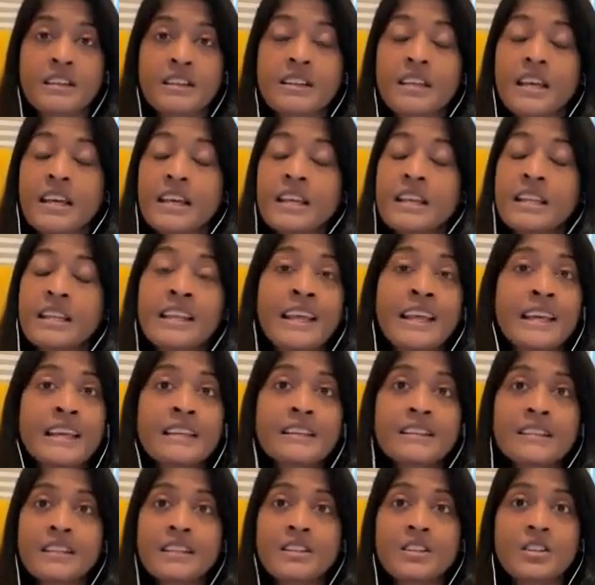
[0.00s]
they
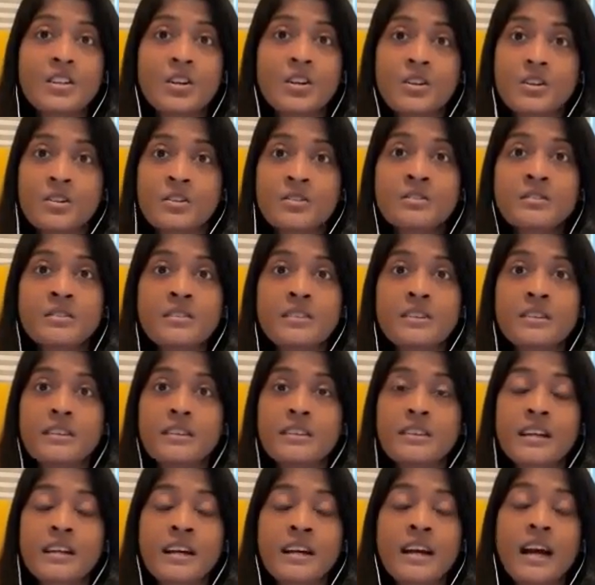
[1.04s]
innately know
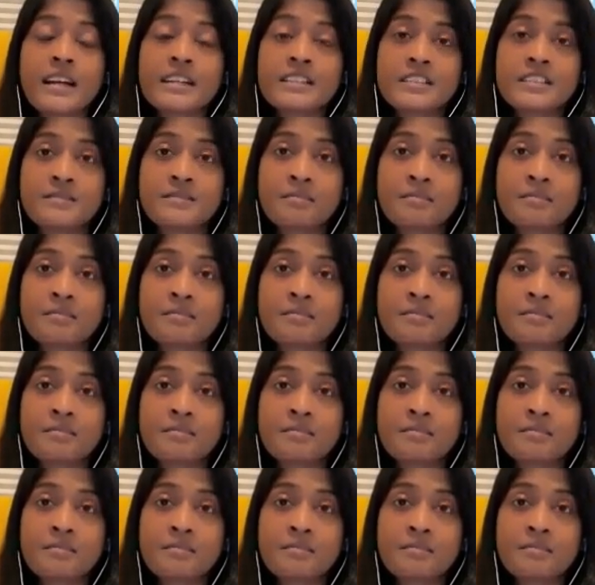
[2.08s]
the kind